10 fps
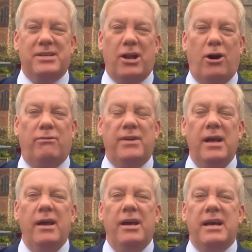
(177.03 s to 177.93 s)
it, of
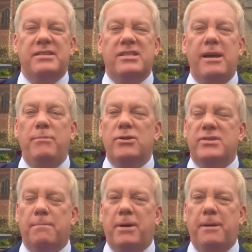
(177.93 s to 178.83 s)
esteemed
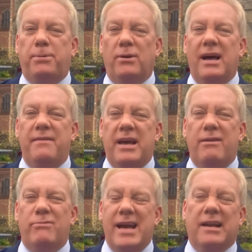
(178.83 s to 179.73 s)
music people and
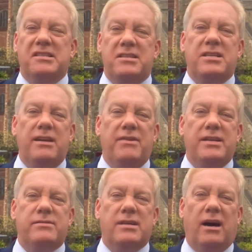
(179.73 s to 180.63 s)
then reality
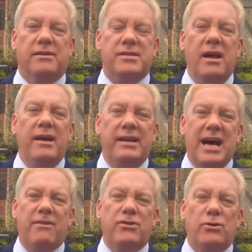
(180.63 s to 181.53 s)
TV stars.
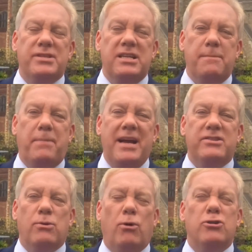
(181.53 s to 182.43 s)
Now, of course, it
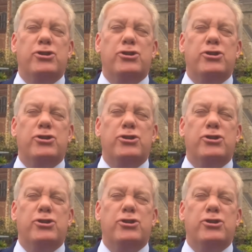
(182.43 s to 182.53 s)
depends on what